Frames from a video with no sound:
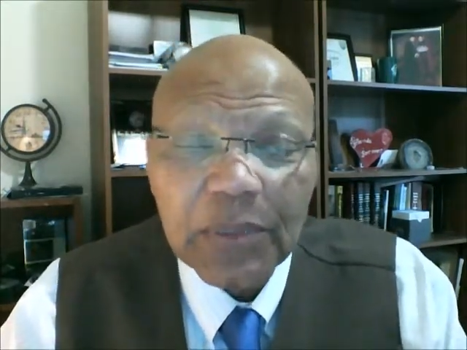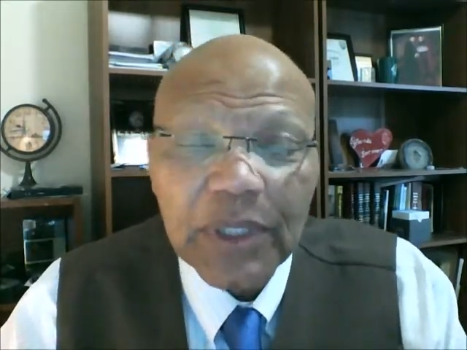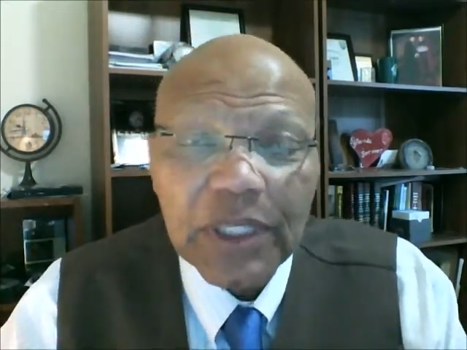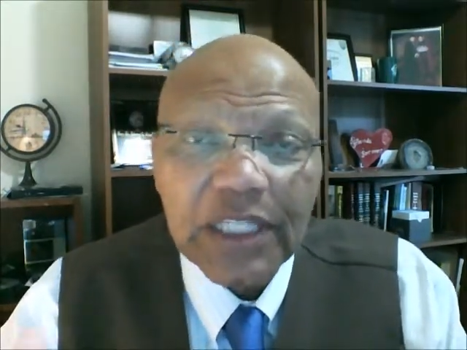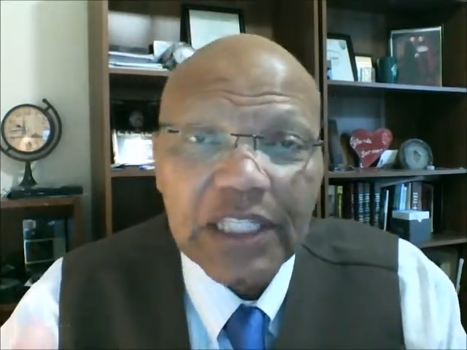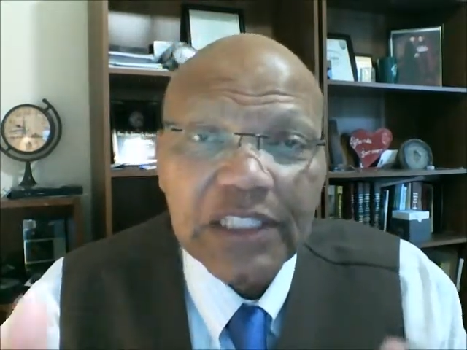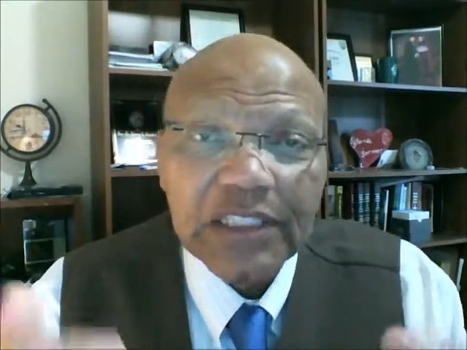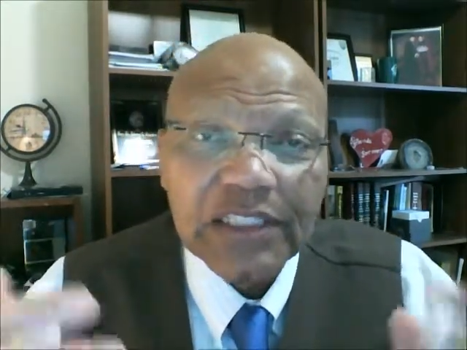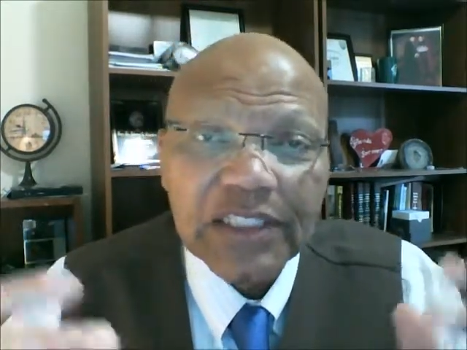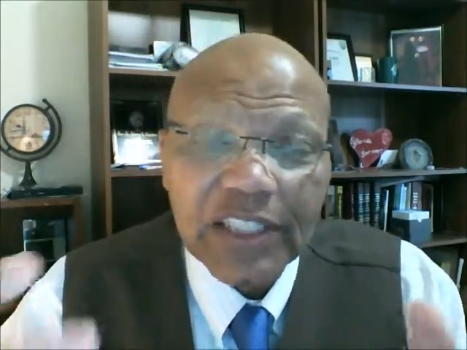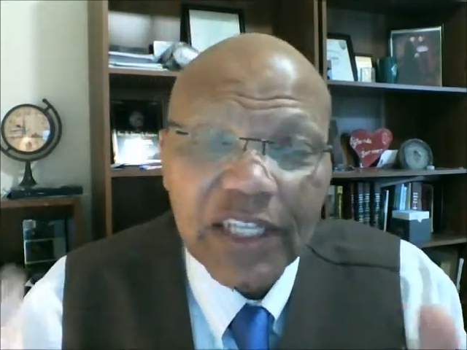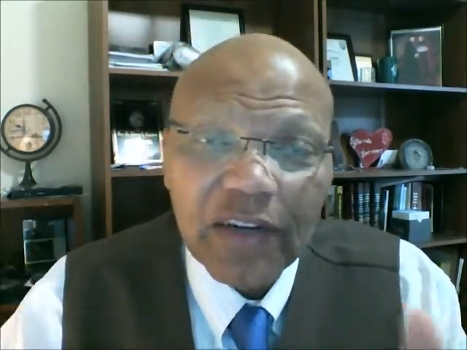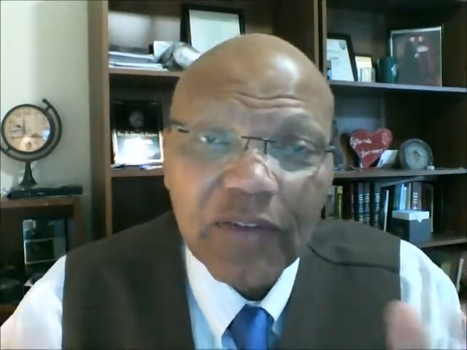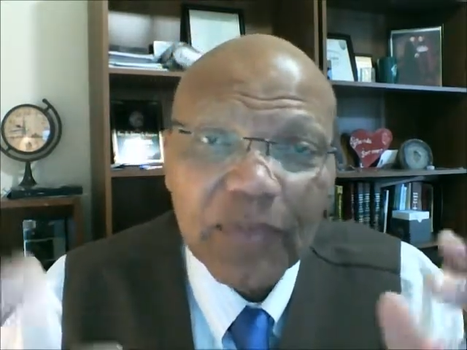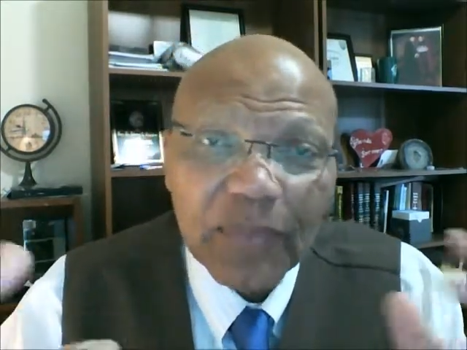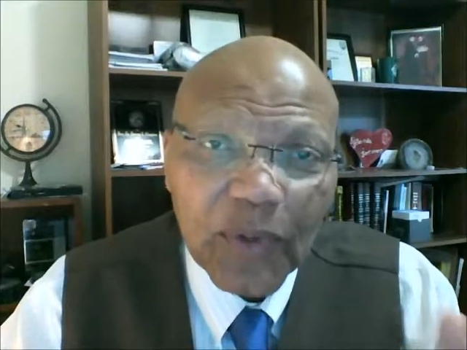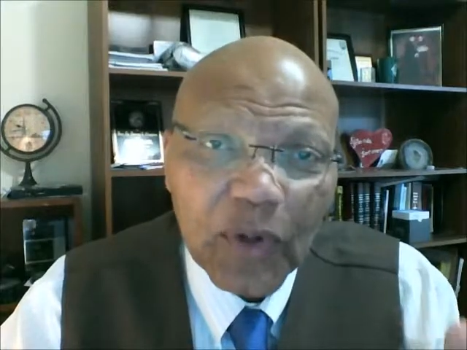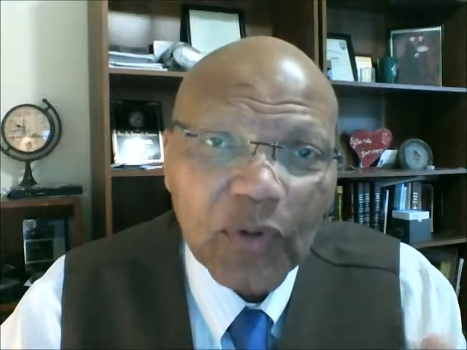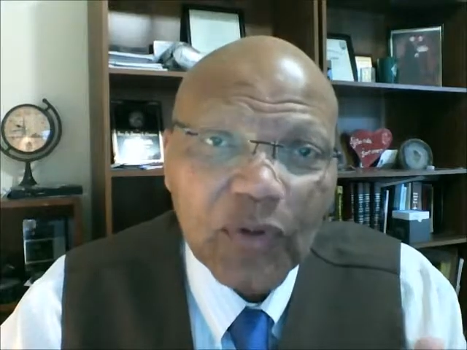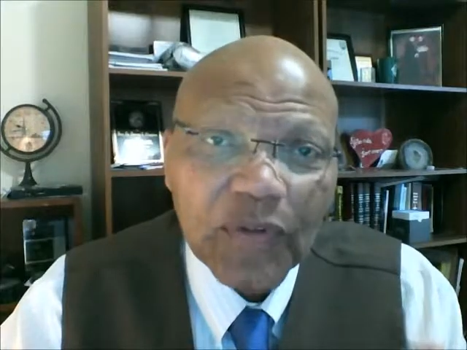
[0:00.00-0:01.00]
but he's
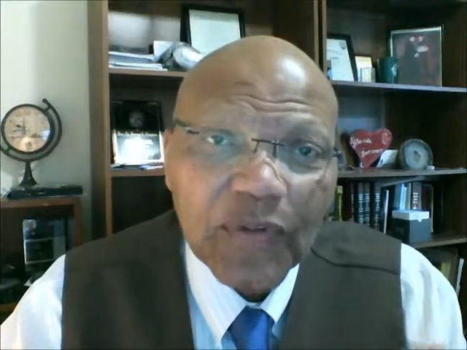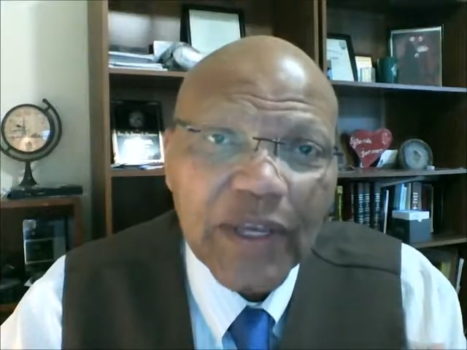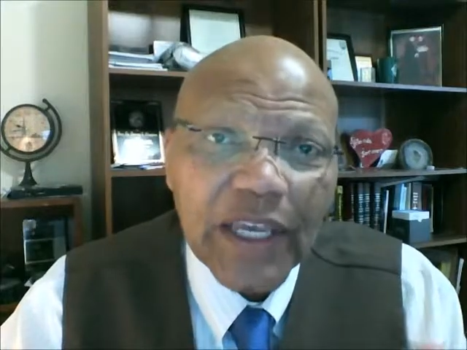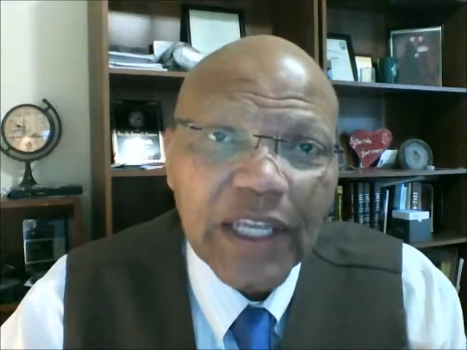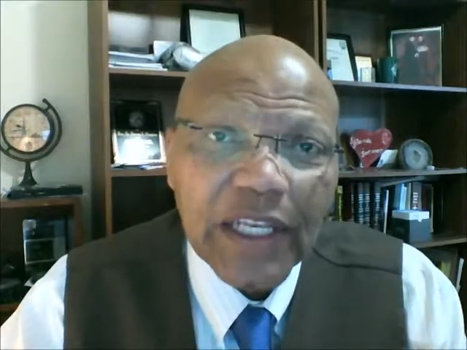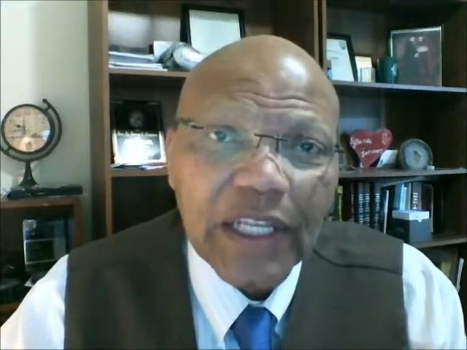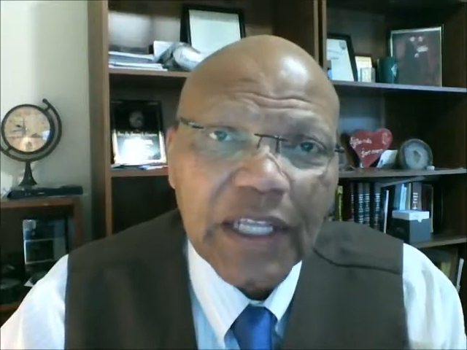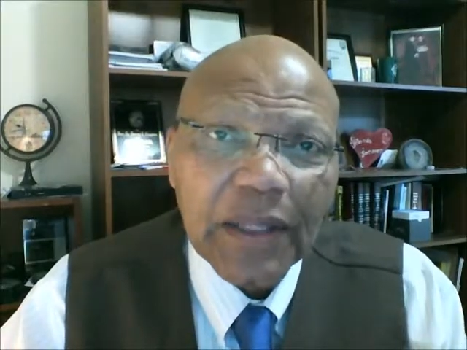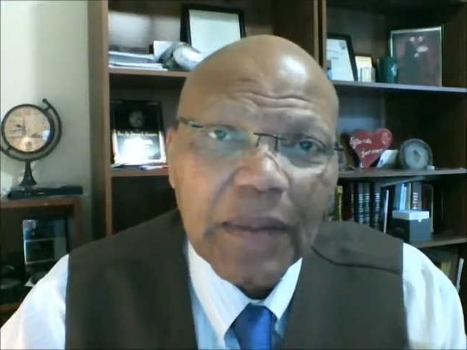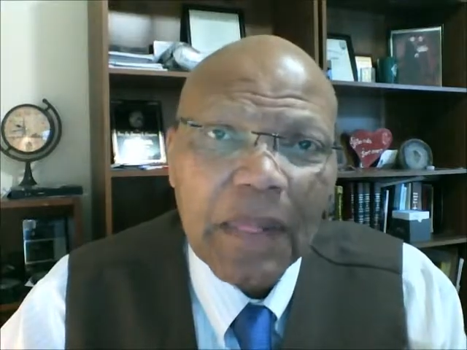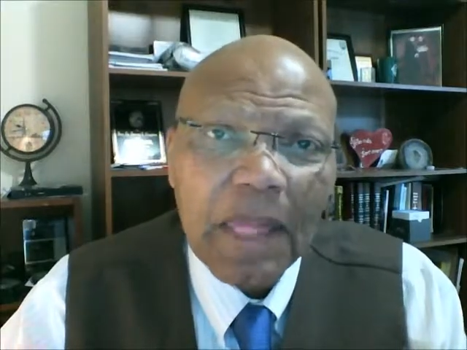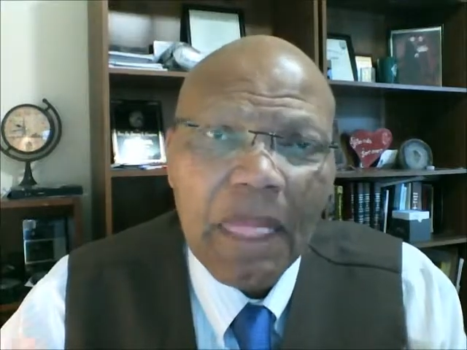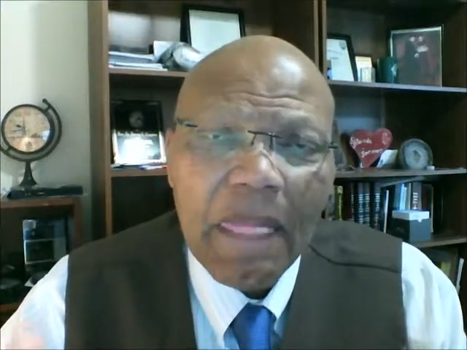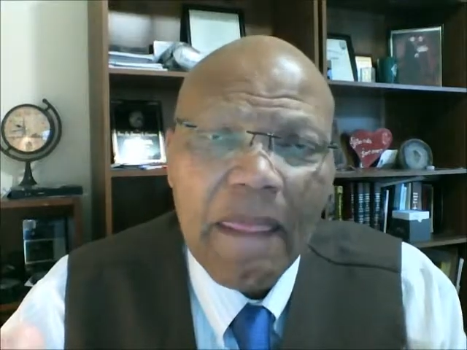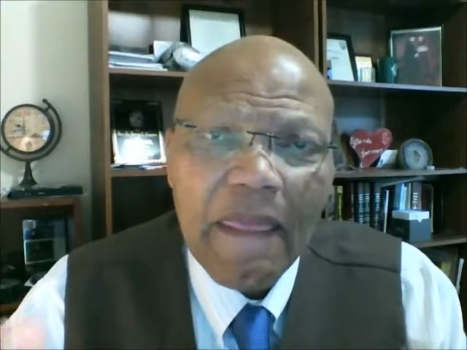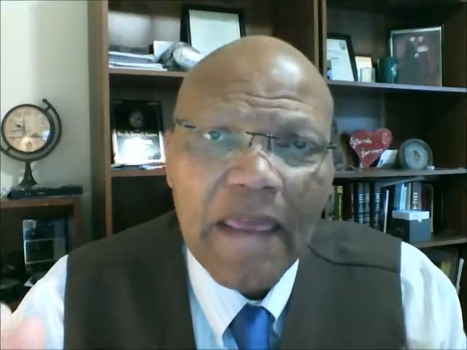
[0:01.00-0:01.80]
self-motivated,